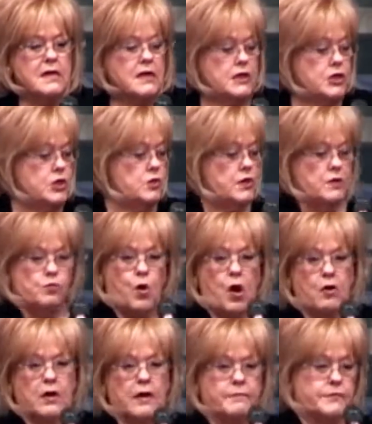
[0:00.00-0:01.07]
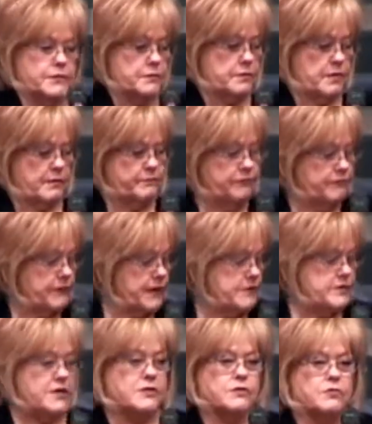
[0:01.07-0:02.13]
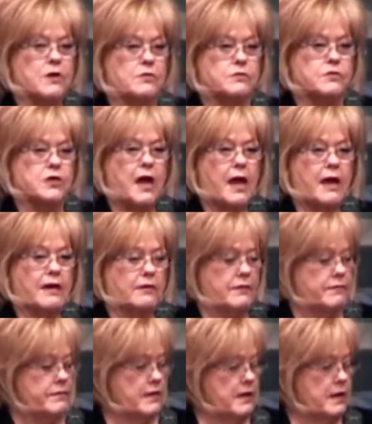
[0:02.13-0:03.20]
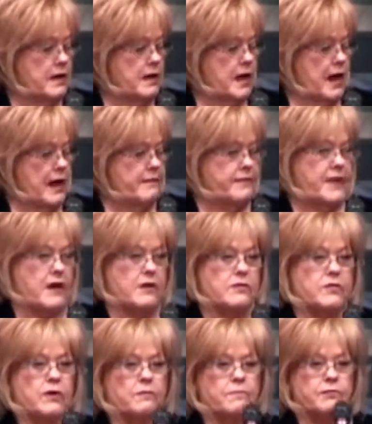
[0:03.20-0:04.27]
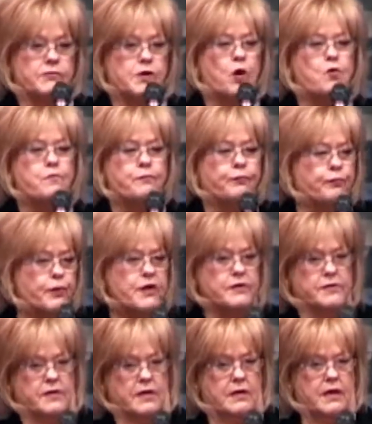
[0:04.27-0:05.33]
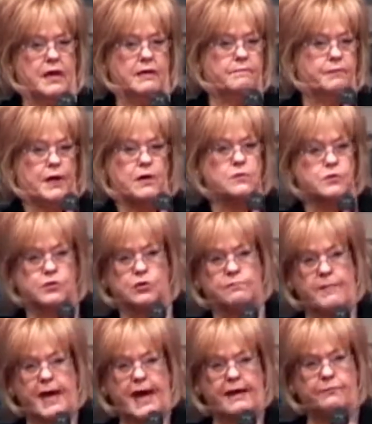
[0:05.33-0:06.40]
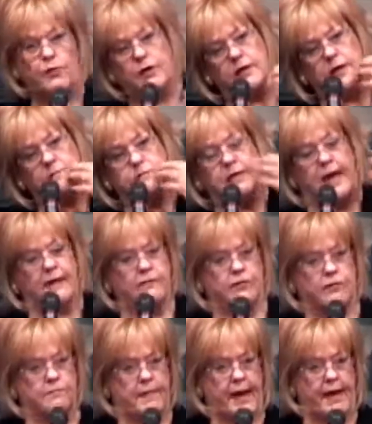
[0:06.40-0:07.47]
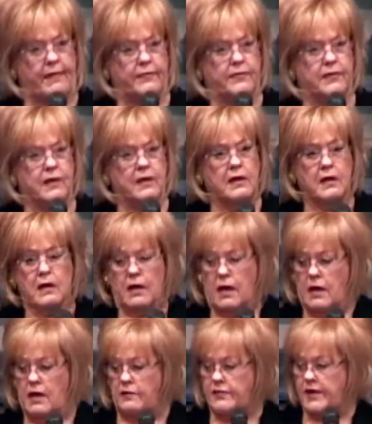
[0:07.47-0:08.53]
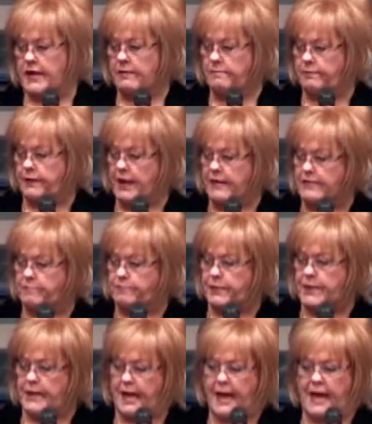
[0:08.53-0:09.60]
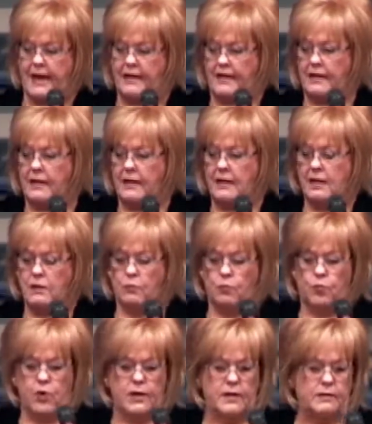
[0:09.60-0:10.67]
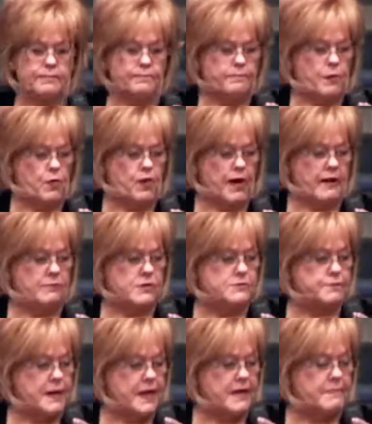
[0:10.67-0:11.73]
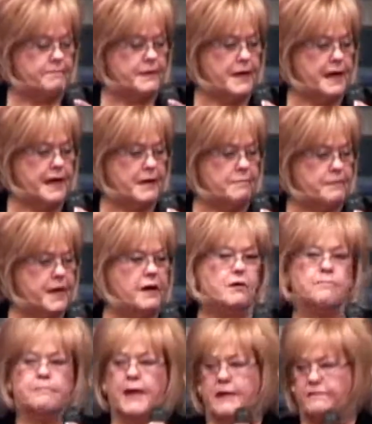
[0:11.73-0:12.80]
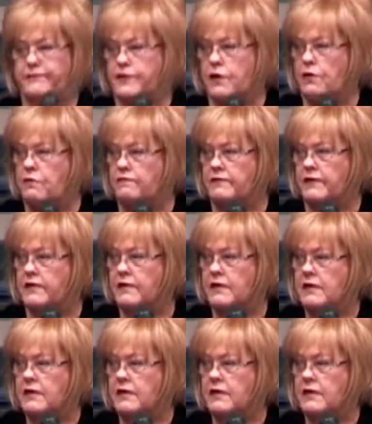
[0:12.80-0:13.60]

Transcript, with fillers: you can walk up to a six year old child and they're, they're so brilliant, it blows your mind what comes out of their mouth. Uh, they can play the piano. One boy was playing a piano better than Beethoven